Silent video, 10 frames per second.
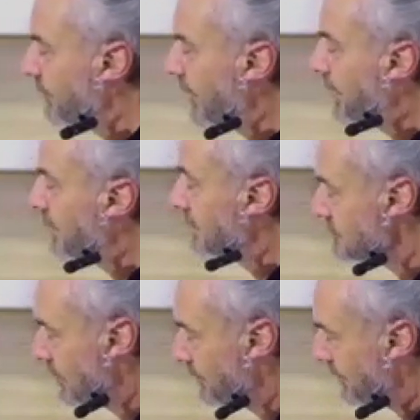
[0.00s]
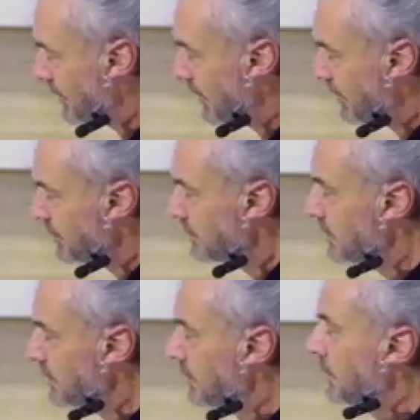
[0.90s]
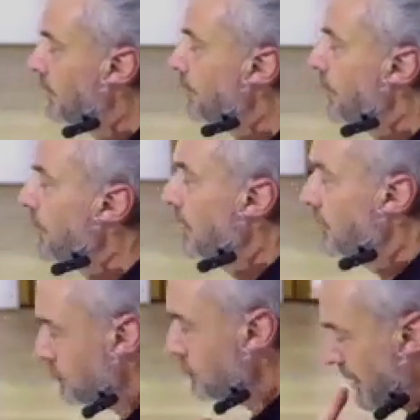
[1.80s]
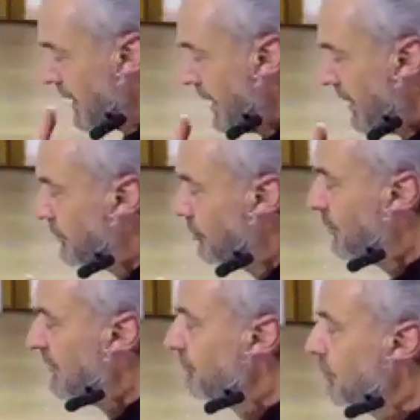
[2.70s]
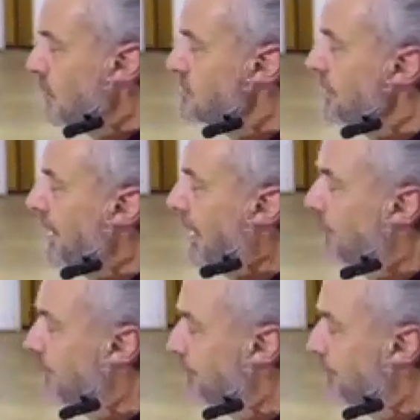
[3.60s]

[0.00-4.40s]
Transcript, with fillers: the top of the head, you'll again, you'll be forwards and up